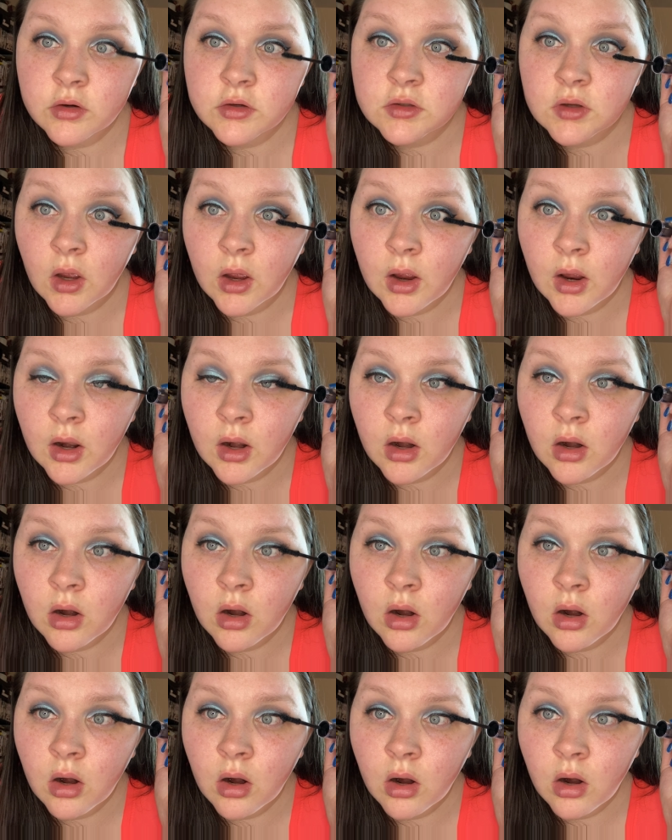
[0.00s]
side,
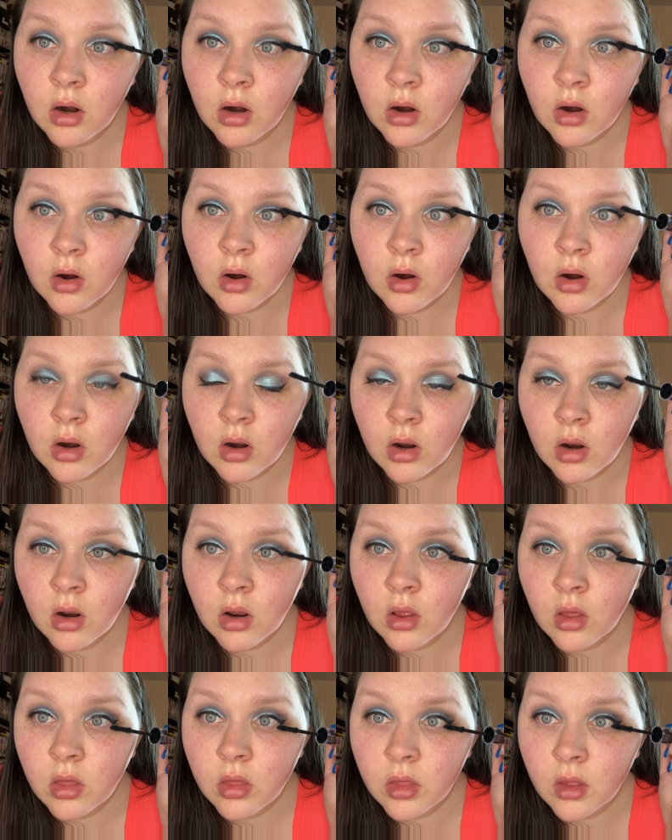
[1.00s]

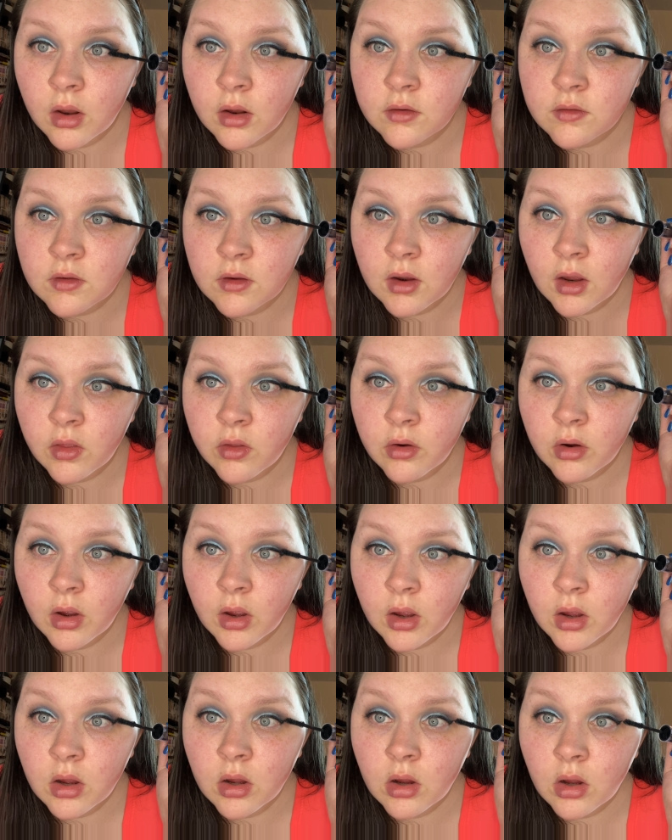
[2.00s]
as the other eye.